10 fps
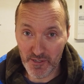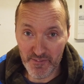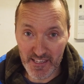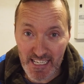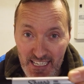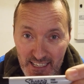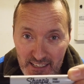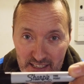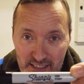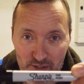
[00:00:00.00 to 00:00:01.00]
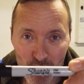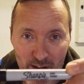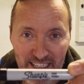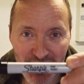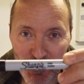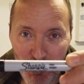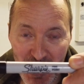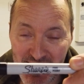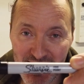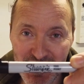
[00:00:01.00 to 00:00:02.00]
one of these to write the
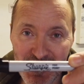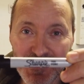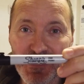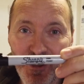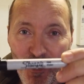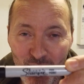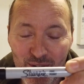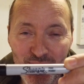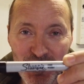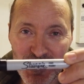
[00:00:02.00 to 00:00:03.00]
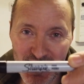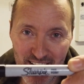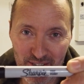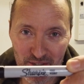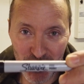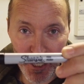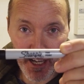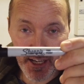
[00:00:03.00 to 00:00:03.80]
capacities on the cells.